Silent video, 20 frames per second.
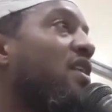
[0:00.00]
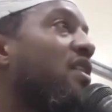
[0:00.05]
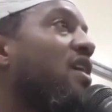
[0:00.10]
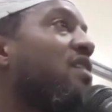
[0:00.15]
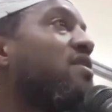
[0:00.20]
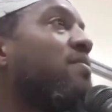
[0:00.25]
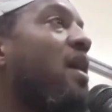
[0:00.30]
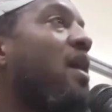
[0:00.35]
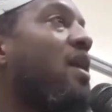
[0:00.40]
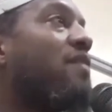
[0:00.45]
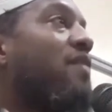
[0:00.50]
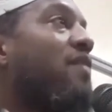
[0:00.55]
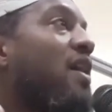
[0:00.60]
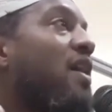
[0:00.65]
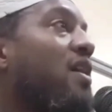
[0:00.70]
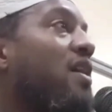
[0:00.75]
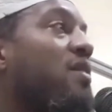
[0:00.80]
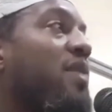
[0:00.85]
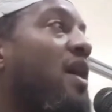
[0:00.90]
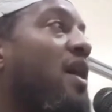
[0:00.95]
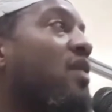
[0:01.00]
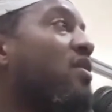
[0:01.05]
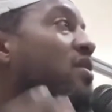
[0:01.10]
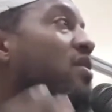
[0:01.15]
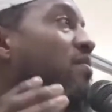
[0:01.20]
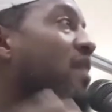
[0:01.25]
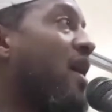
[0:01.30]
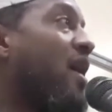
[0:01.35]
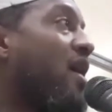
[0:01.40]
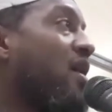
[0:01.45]
Doesn't matter if I get a pat on
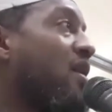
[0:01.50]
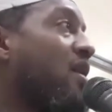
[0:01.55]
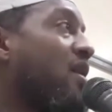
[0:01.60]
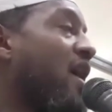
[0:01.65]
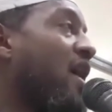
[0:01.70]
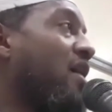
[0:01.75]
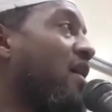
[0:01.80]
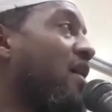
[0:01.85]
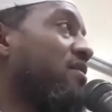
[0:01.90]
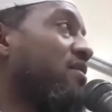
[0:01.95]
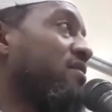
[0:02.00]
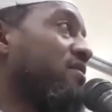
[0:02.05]
the back or not.